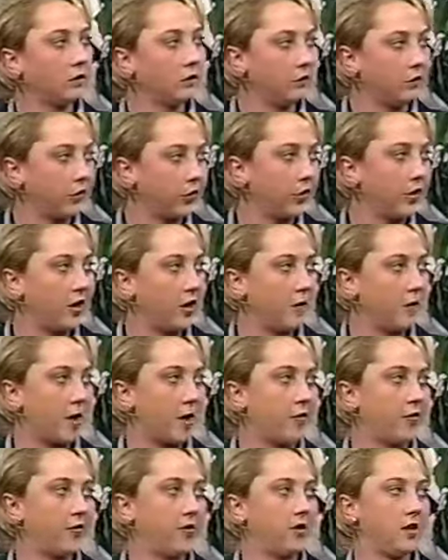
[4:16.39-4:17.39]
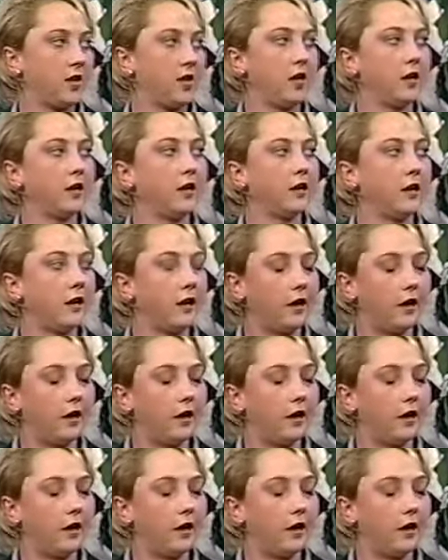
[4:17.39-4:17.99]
learning about the